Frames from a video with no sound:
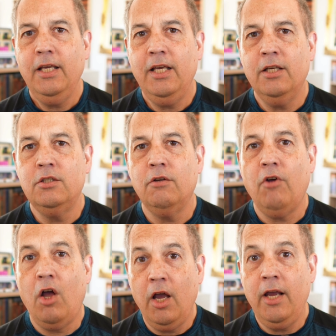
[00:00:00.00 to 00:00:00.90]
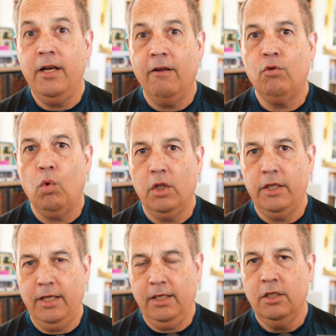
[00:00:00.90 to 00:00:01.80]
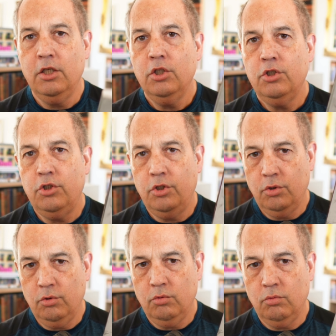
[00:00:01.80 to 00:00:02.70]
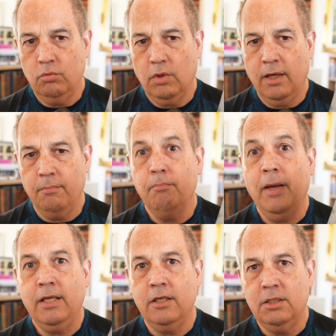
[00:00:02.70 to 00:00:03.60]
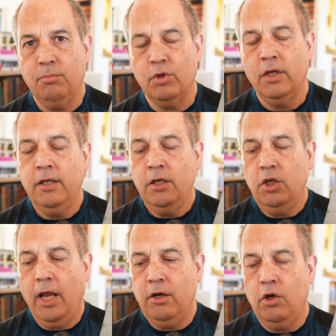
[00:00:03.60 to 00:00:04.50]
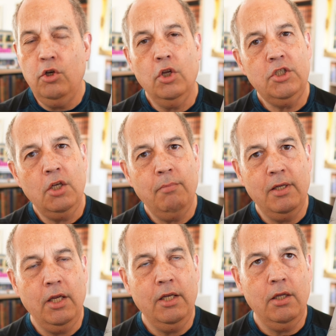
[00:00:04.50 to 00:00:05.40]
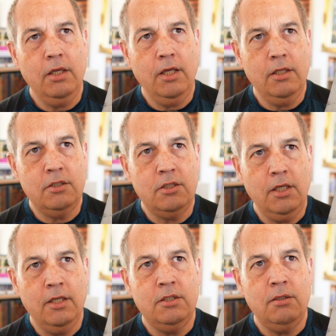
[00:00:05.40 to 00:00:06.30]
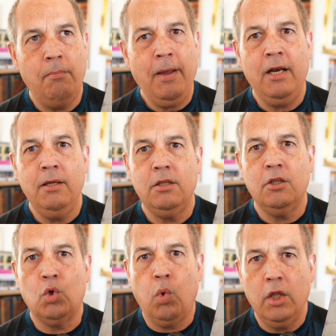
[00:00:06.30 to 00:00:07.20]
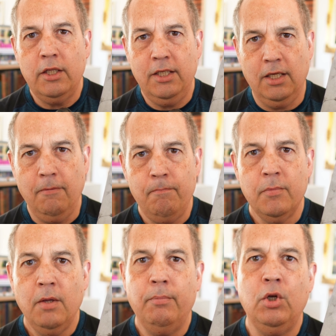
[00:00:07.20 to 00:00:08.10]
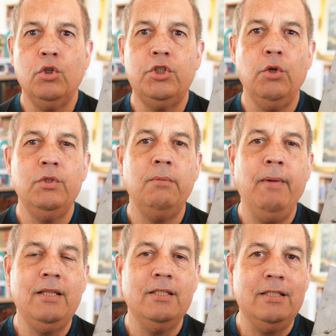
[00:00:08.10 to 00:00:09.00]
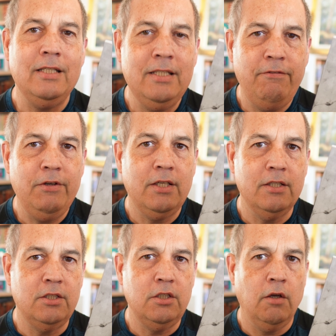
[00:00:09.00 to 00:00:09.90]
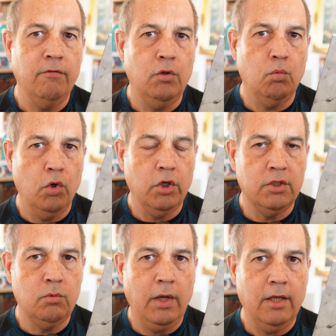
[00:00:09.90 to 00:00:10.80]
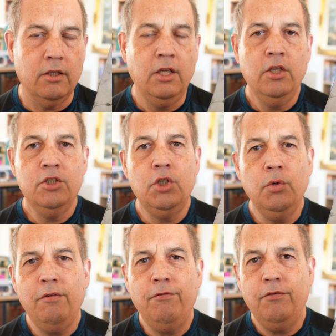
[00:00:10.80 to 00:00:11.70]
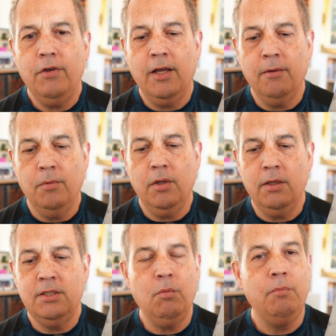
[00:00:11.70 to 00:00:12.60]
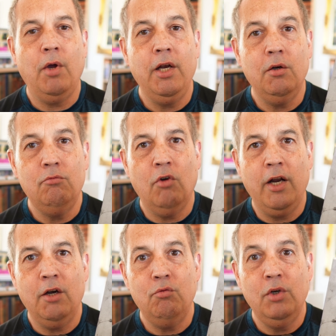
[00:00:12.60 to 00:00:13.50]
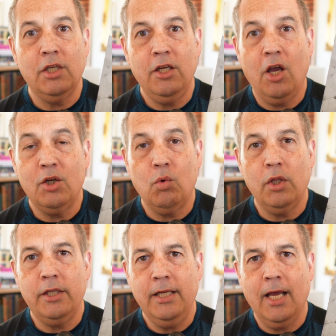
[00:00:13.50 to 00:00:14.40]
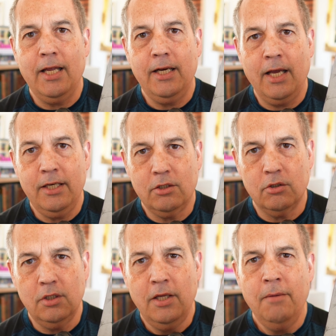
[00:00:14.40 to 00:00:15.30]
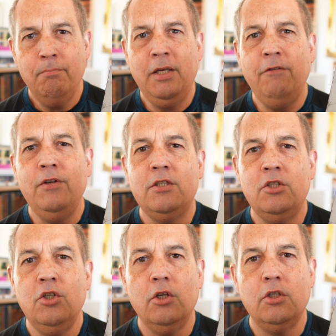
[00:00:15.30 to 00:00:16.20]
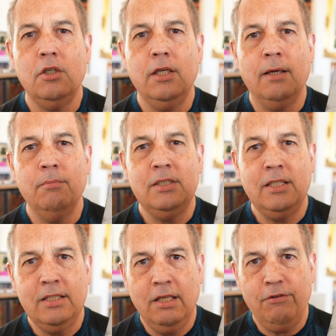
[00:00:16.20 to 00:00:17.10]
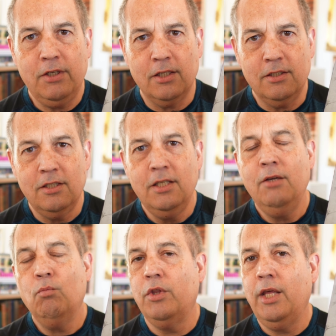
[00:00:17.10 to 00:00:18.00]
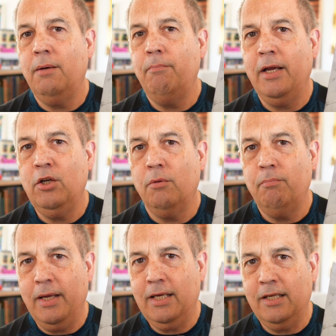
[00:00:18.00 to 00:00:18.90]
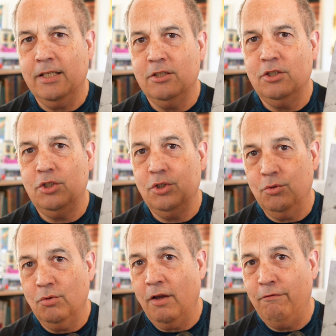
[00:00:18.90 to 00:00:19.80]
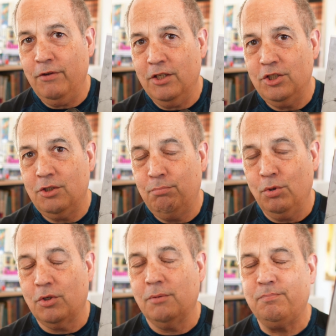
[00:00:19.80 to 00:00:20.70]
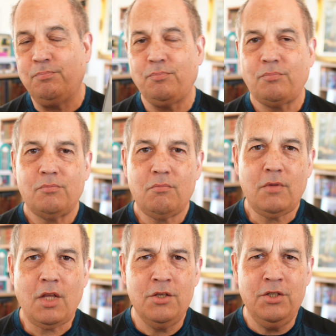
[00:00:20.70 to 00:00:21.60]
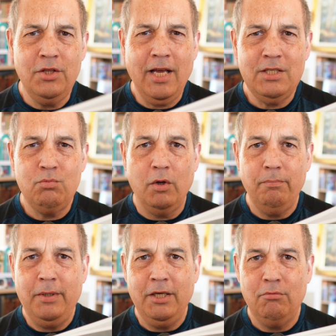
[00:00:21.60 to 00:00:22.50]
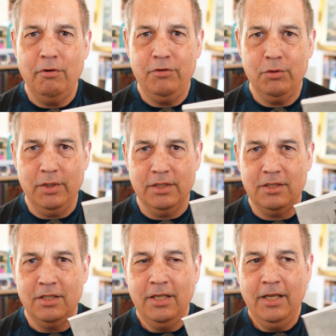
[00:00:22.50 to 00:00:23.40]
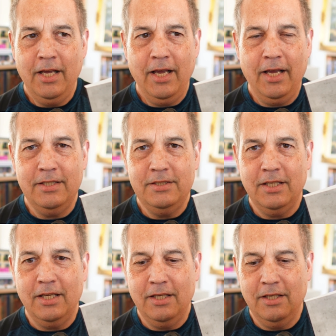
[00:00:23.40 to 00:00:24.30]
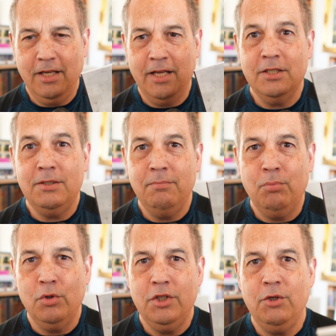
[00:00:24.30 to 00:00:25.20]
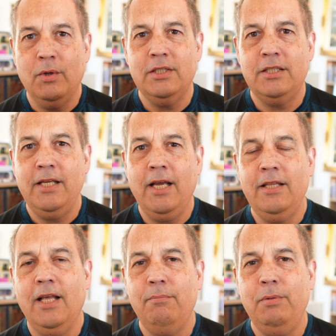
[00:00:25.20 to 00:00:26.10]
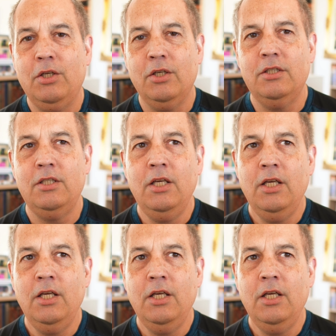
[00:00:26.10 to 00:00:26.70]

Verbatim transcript: is of a high enough quality to um, make it into the book. And not so much, it, it's, it's about it, the quality, but also it's about the significance of the work as well. So if um, uh, someone might write a really high quality art article, but if it's not um, significant, well, then it may not make it into a finished book. So that's what peer review is, and uh, and it's important that you understand that because